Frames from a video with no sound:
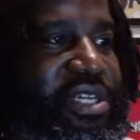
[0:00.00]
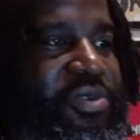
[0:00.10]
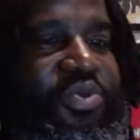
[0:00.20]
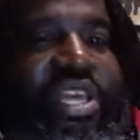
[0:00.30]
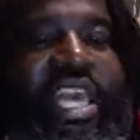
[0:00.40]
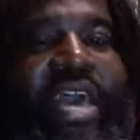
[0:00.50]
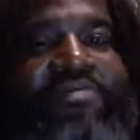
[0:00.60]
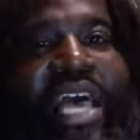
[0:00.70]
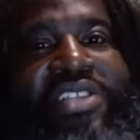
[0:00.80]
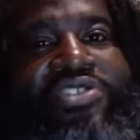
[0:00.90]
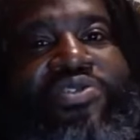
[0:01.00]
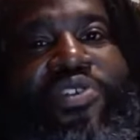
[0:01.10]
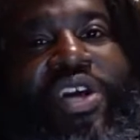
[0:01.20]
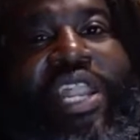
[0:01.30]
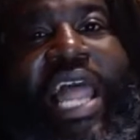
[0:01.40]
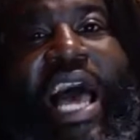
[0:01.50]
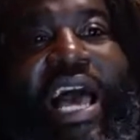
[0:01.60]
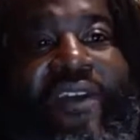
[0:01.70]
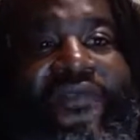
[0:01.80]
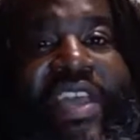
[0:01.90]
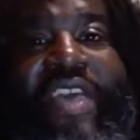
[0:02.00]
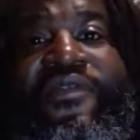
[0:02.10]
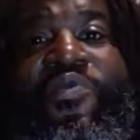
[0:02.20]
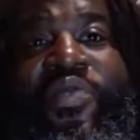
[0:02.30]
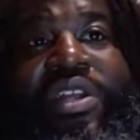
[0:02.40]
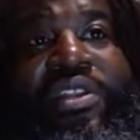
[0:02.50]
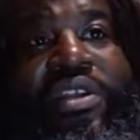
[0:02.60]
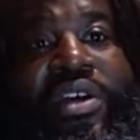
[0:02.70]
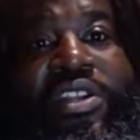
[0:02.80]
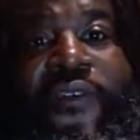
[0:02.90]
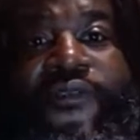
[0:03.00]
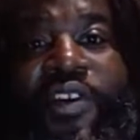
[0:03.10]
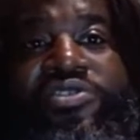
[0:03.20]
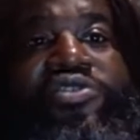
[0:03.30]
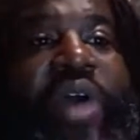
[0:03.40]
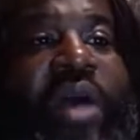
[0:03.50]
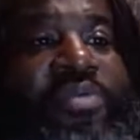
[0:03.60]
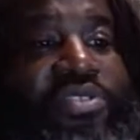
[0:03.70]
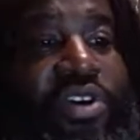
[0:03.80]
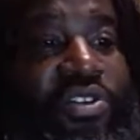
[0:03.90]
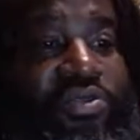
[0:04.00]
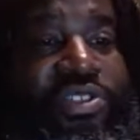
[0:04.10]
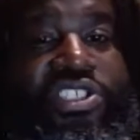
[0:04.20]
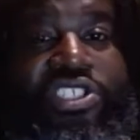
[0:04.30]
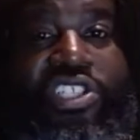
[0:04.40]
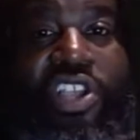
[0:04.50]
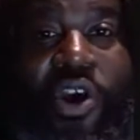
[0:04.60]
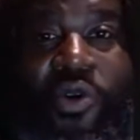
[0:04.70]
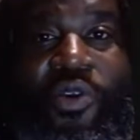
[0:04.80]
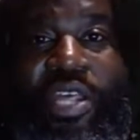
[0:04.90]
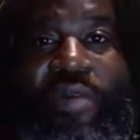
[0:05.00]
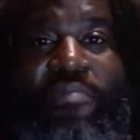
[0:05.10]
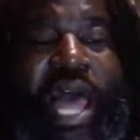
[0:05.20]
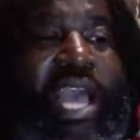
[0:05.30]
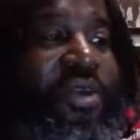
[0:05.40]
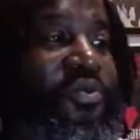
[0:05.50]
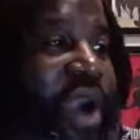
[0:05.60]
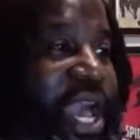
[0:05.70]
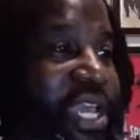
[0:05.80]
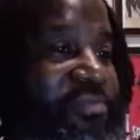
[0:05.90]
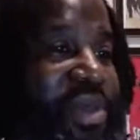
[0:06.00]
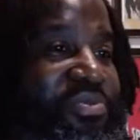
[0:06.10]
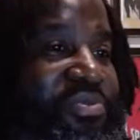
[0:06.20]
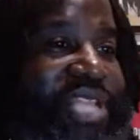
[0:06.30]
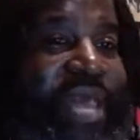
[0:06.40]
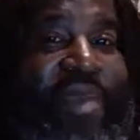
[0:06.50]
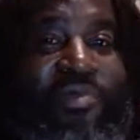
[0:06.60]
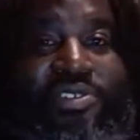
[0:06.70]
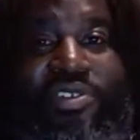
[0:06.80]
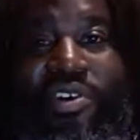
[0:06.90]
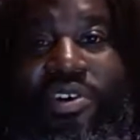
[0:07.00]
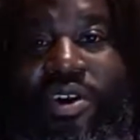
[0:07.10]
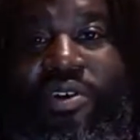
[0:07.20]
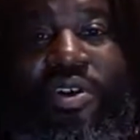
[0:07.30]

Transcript: We kept that story alive, even when the first 2 episodes was slow and in black and white, and people was like, "Man, what's going on?